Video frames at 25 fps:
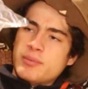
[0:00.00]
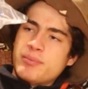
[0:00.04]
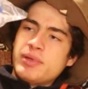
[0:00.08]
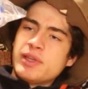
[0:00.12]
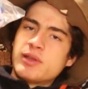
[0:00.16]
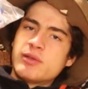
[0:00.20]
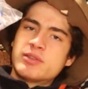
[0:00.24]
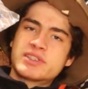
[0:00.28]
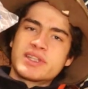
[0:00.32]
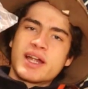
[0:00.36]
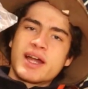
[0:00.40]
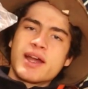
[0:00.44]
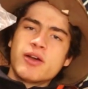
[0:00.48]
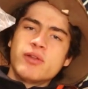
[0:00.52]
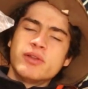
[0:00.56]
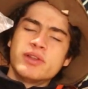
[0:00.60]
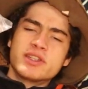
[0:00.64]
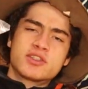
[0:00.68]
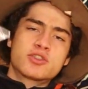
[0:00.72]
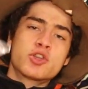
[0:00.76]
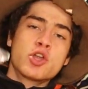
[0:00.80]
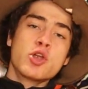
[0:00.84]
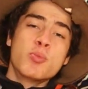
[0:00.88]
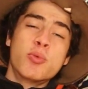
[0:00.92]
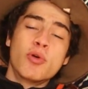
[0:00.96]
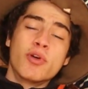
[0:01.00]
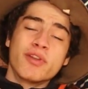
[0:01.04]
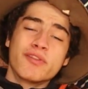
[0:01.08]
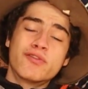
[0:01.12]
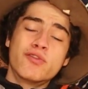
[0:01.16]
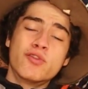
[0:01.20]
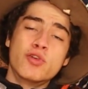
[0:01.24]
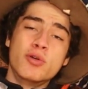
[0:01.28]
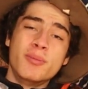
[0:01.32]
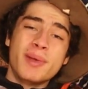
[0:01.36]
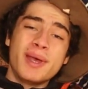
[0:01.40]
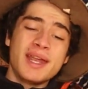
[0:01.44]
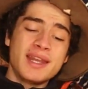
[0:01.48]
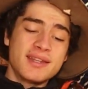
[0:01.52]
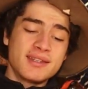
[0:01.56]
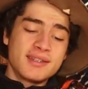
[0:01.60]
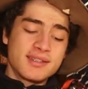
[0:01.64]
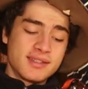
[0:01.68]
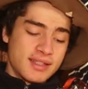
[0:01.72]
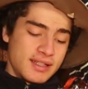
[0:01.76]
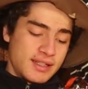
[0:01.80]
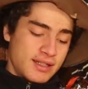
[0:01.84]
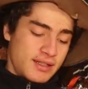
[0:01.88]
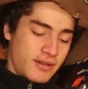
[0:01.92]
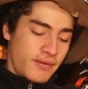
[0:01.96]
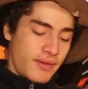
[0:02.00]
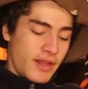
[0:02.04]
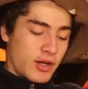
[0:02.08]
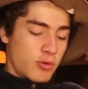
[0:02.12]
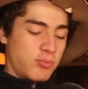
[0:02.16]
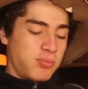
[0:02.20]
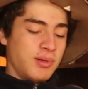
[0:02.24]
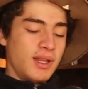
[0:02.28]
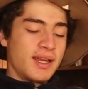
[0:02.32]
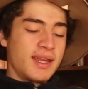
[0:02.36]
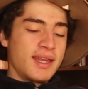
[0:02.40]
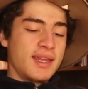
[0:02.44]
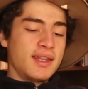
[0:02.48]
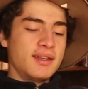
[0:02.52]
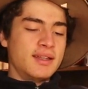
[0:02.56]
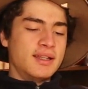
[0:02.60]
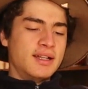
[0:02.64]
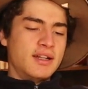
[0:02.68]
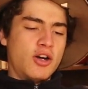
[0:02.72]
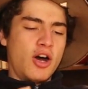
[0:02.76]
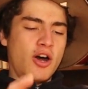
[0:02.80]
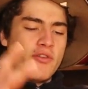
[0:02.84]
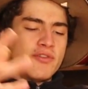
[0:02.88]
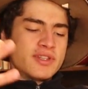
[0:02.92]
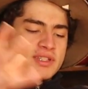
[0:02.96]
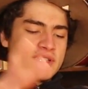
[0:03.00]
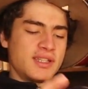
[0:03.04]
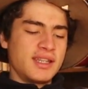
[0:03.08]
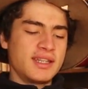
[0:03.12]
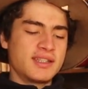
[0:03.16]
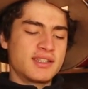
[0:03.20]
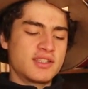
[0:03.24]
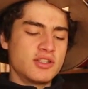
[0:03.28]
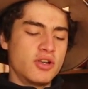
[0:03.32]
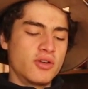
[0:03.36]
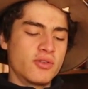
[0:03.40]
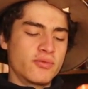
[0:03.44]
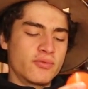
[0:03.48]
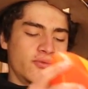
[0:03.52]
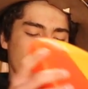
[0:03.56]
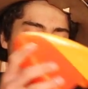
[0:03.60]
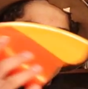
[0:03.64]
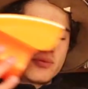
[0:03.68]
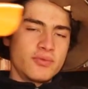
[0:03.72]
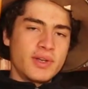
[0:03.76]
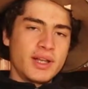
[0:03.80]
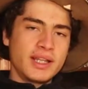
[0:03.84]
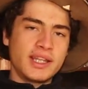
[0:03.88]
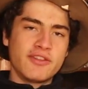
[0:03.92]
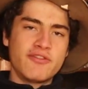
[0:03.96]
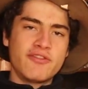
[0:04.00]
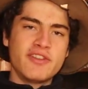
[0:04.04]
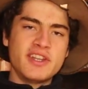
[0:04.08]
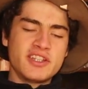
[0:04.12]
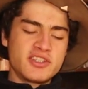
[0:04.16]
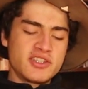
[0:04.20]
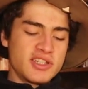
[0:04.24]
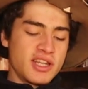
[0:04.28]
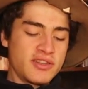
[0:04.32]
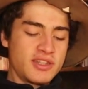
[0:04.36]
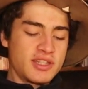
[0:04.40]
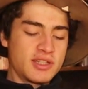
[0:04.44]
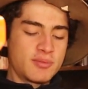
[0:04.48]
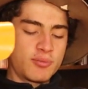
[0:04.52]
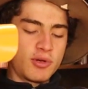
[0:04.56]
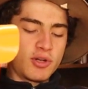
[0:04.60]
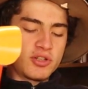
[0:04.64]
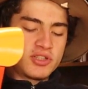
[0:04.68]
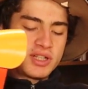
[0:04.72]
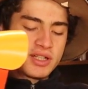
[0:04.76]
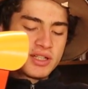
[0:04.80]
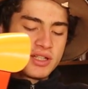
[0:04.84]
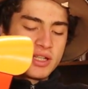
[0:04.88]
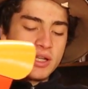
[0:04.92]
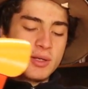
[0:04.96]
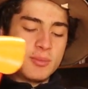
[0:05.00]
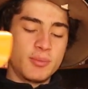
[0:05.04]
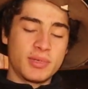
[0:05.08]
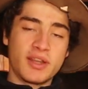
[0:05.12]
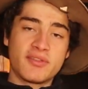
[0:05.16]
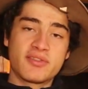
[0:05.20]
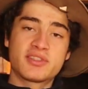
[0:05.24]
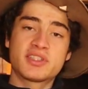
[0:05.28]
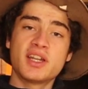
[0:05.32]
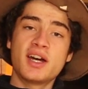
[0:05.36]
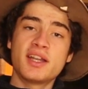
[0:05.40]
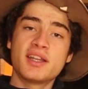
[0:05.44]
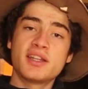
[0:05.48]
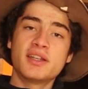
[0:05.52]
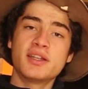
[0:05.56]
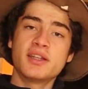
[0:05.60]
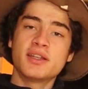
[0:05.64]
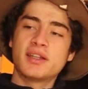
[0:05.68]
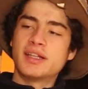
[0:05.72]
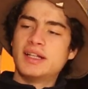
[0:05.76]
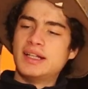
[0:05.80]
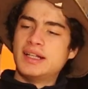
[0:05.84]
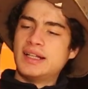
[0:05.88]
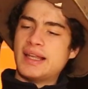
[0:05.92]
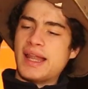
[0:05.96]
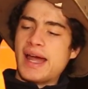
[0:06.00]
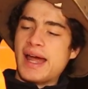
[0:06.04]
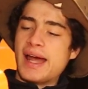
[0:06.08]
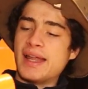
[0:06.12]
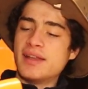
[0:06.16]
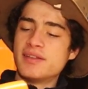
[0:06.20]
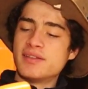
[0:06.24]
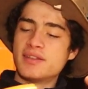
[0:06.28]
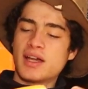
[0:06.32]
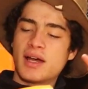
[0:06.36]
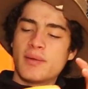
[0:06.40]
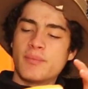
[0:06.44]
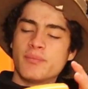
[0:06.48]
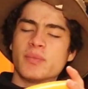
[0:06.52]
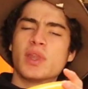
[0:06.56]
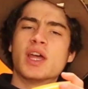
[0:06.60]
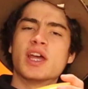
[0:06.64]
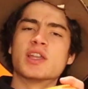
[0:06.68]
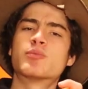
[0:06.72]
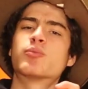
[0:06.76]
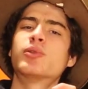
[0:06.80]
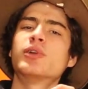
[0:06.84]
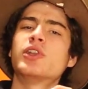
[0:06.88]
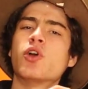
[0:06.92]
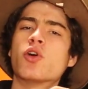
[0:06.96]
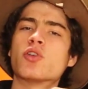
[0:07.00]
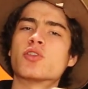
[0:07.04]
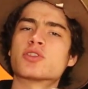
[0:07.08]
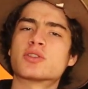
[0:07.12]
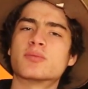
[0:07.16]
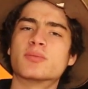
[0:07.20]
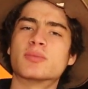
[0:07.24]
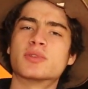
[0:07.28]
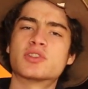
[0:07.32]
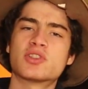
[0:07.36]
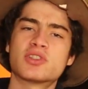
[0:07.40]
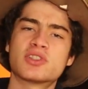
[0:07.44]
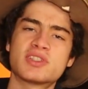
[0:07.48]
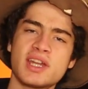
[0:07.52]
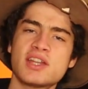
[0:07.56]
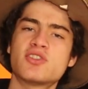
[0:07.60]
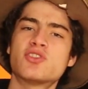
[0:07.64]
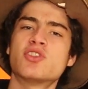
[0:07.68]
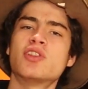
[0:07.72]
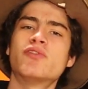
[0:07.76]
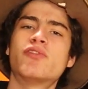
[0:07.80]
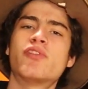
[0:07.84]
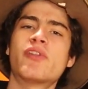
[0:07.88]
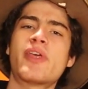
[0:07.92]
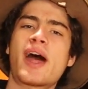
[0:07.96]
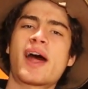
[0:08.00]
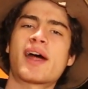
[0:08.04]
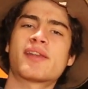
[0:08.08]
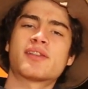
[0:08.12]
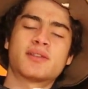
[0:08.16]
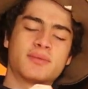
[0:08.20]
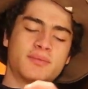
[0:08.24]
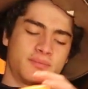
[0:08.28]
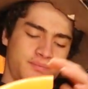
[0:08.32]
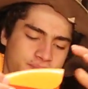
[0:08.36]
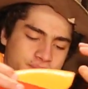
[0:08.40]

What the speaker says: Big sail, it's 2.4 meters. That'll plug in. Obviously it's not really finished yet, this project, but I've started it and it's pretty awesome, so stay tuned for that.